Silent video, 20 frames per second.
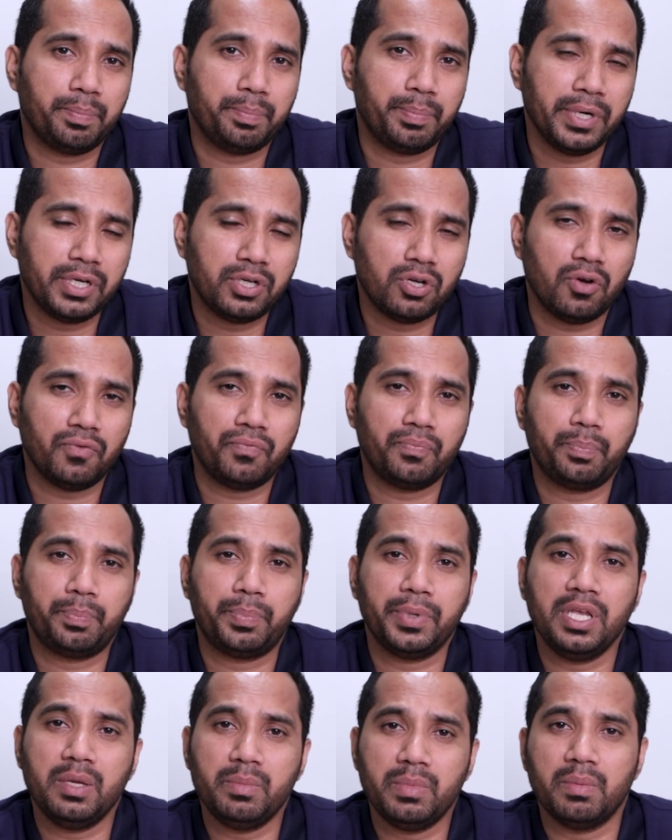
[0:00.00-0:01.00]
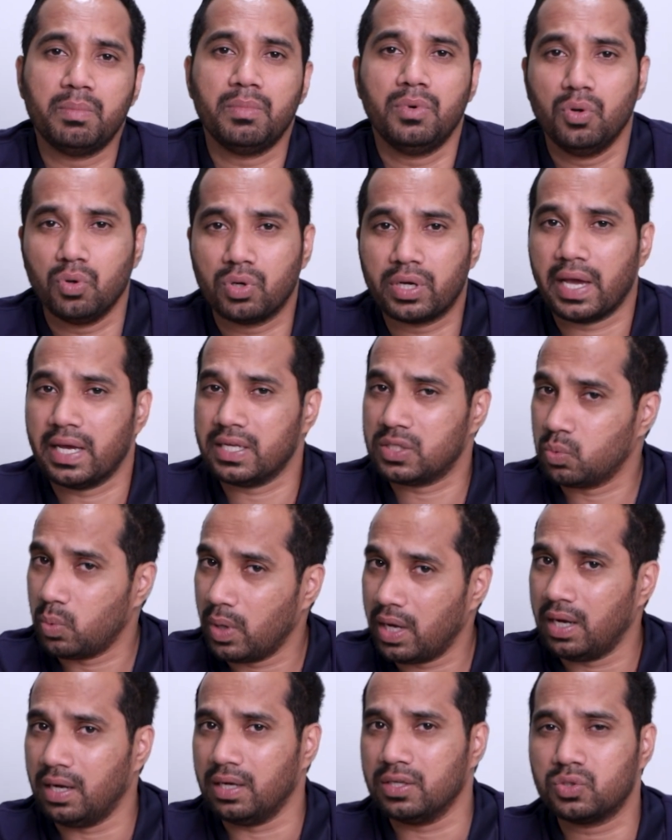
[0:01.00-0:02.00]
bit of premium look as
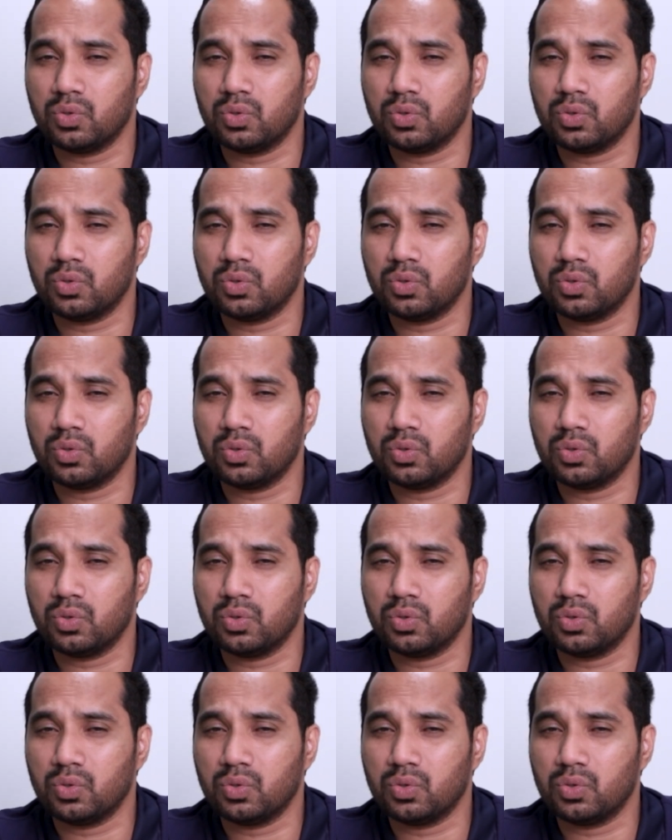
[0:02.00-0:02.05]
well.